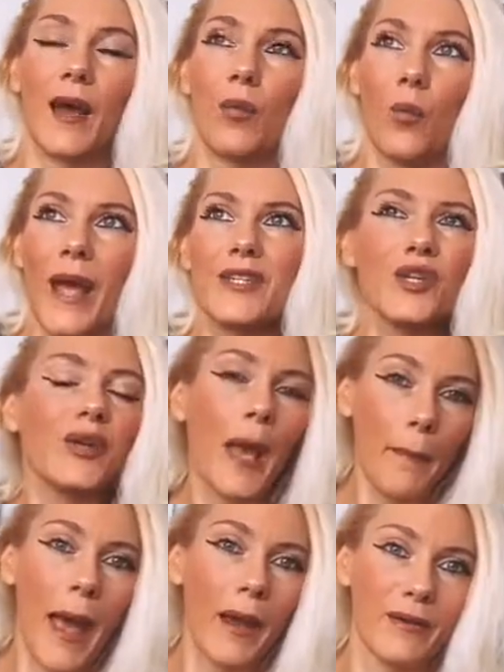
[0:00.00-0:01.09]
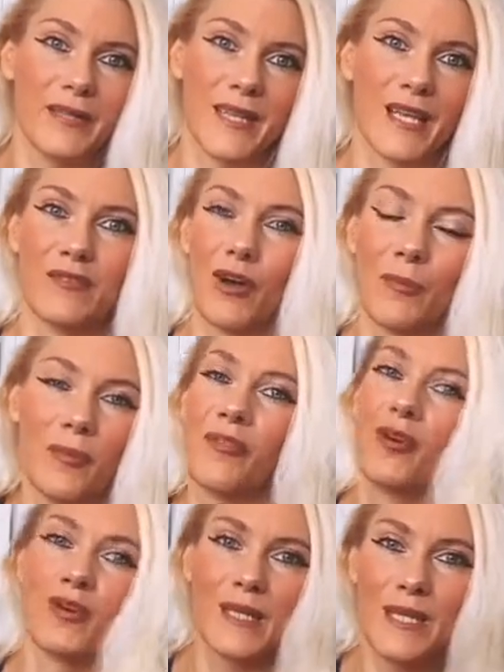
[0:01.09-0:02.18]
Where do you get parasites from? And of
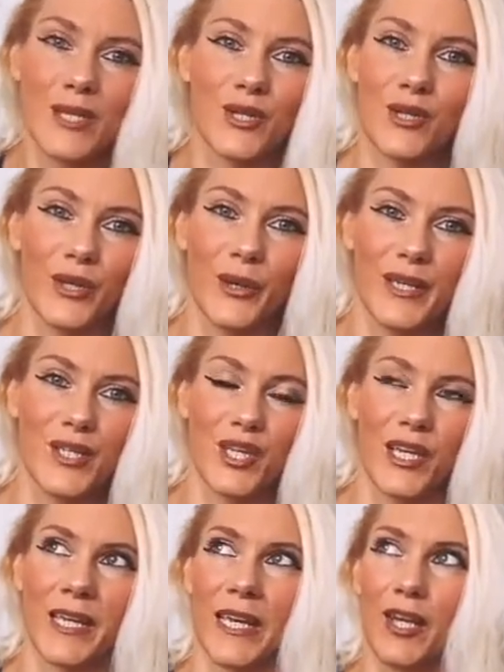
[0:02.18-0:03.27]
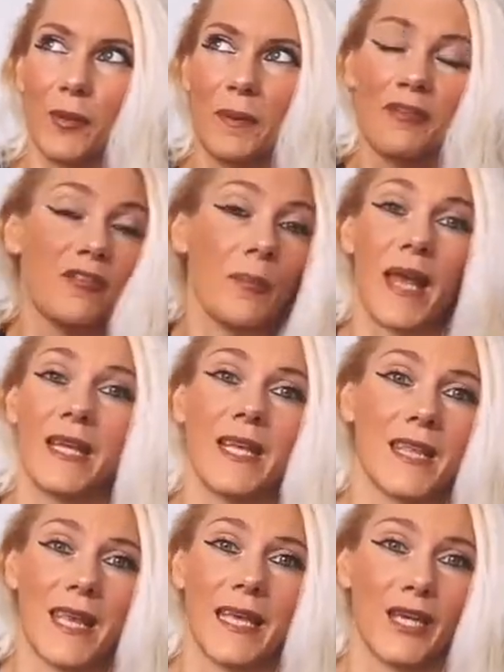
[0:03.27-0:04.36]
course, that's another question. It could be from
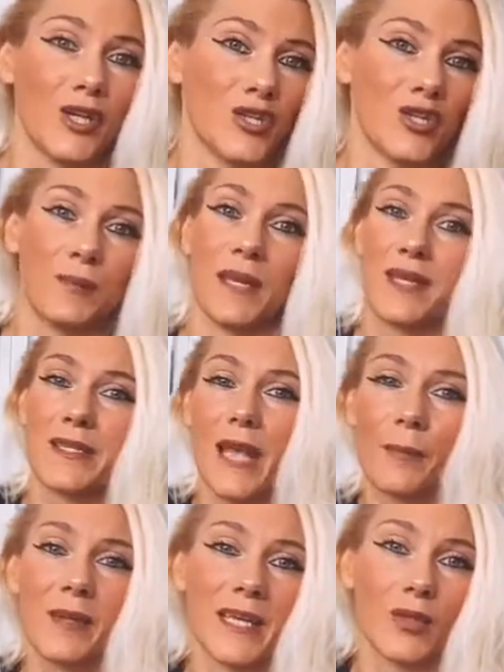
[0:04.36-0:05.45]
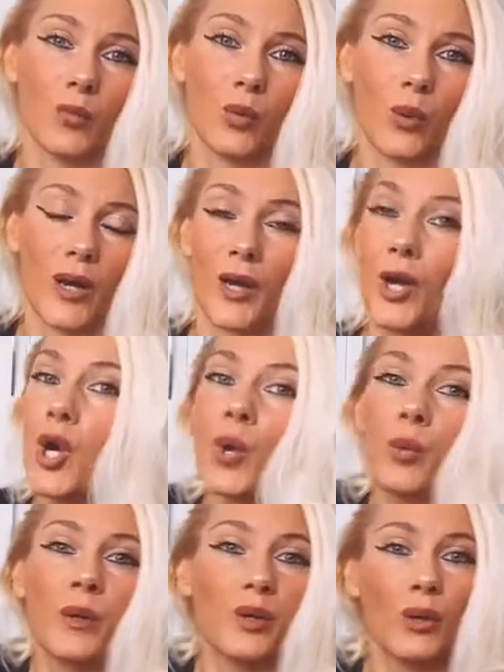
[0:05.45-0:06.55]
anything. It could just be contaminated water.
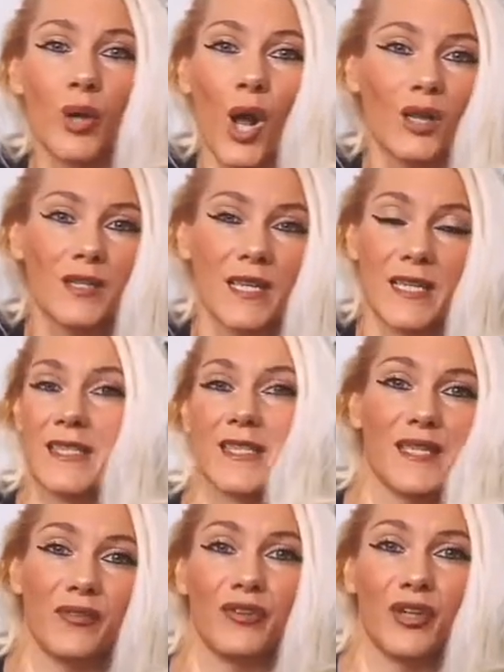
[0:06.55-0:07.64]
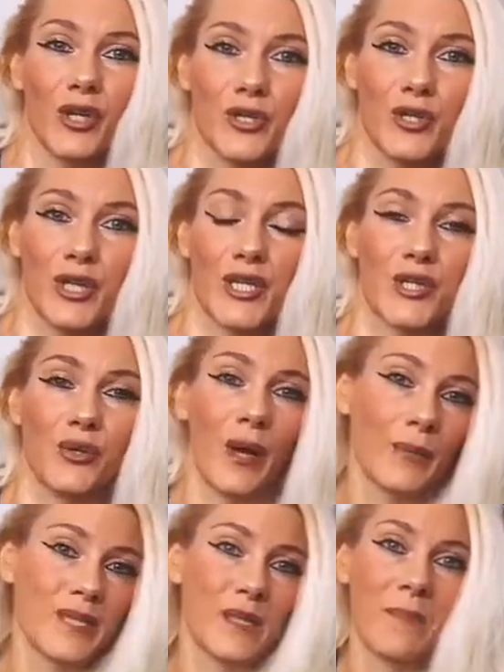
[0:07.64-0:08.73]
We go on holidays to different countries. You know,
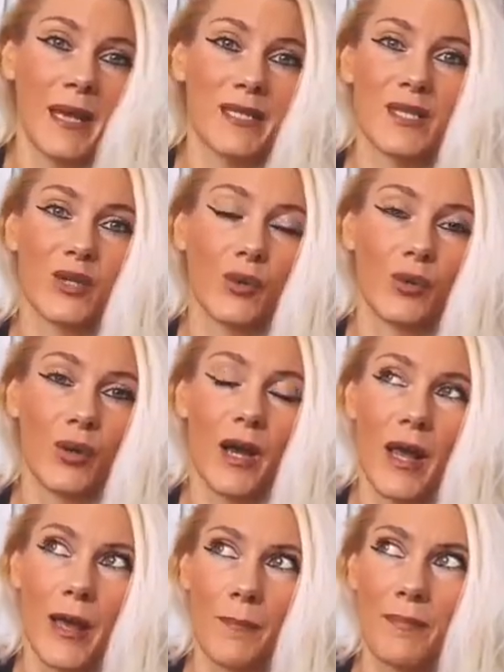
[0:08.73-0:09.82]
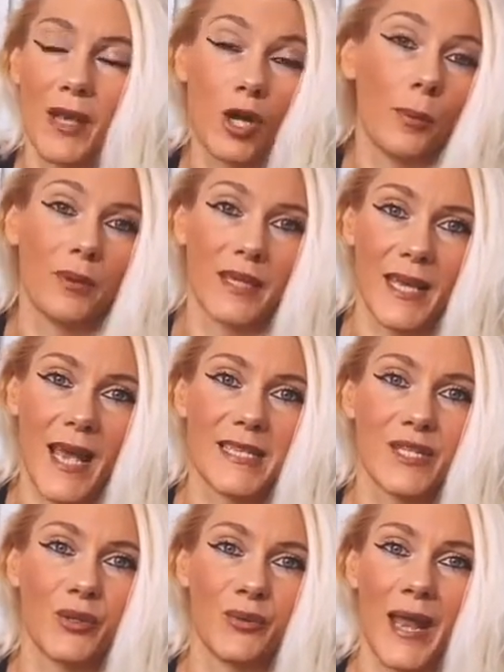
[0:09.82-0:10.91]
I was in Mexico a couple of
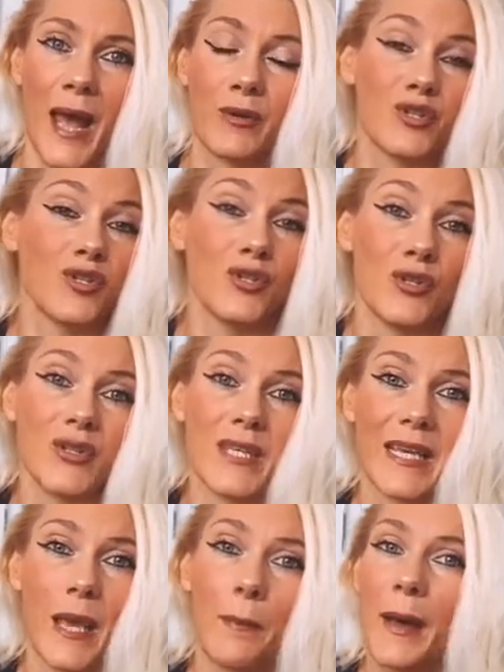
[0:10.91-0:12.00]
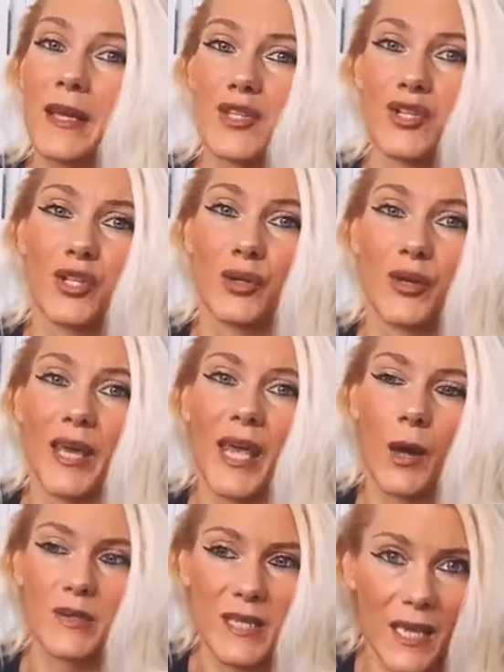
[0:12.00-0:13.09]
years ago now. And as soon as I came back to the UK,
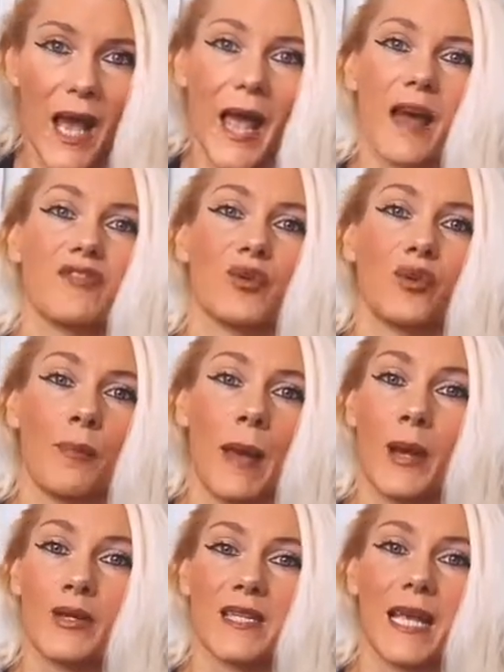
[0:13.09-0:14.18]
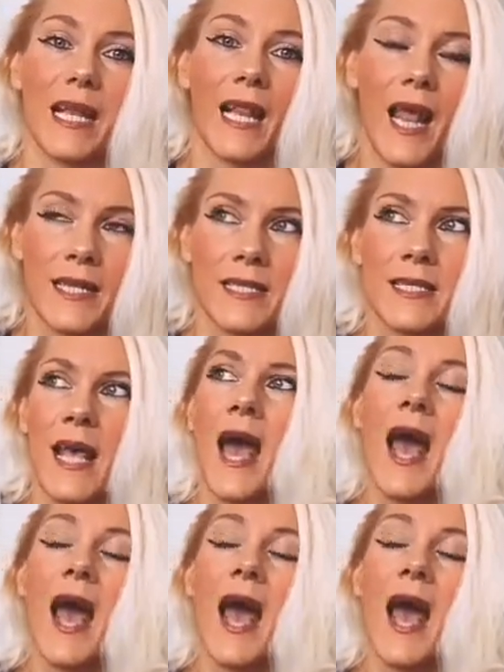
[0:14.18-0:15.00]
I was like, I have to go on a parasite cleanse.